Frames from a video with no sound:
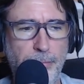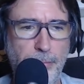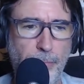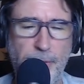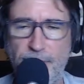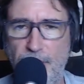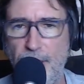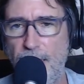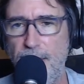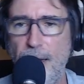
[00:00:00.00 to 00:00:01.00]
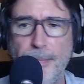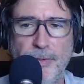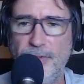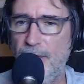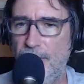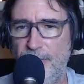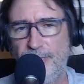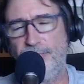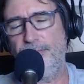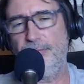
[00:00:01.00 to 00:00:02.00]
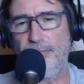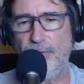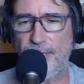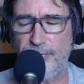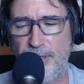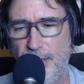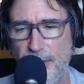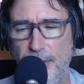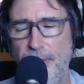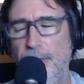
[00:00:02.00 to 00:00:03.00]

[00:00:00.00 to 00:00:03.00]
what is it, 99% of roughly